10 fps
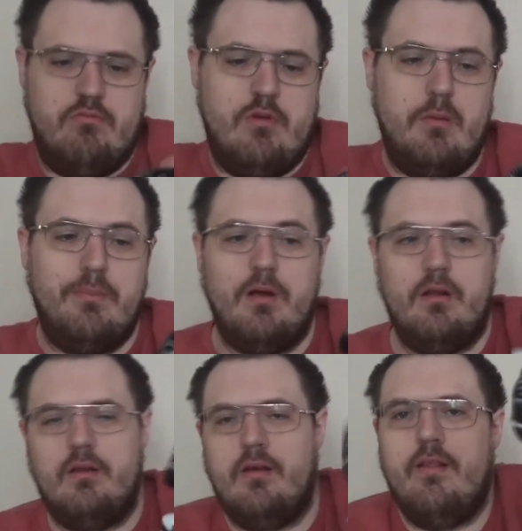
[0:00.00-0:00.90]
Well, but
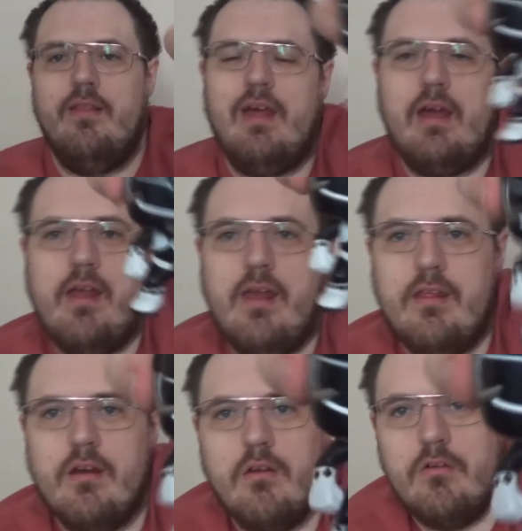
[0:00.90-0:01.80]
that is
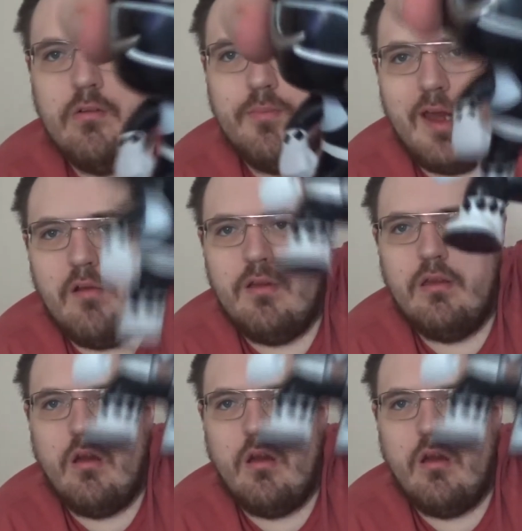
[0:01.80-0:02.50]
a good pellet